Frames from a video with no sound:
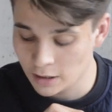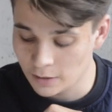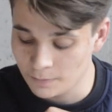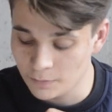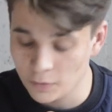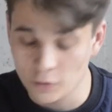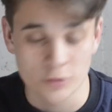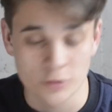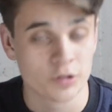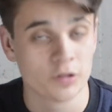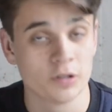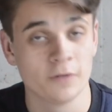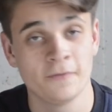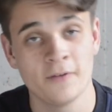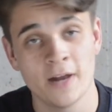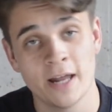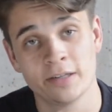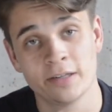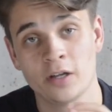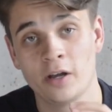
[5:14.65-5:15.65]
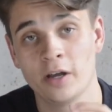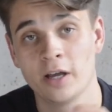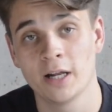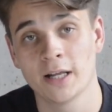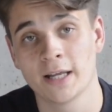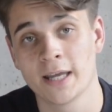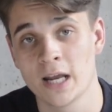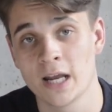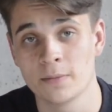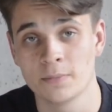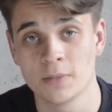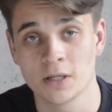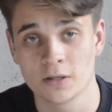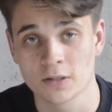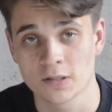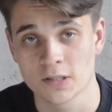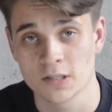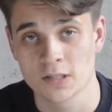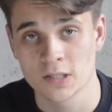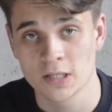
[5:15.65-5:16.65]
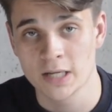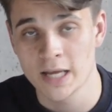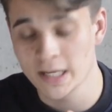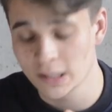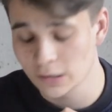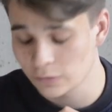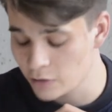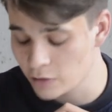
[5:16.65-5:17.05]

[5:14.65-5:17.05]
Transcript: also the flat dial again, because it's a later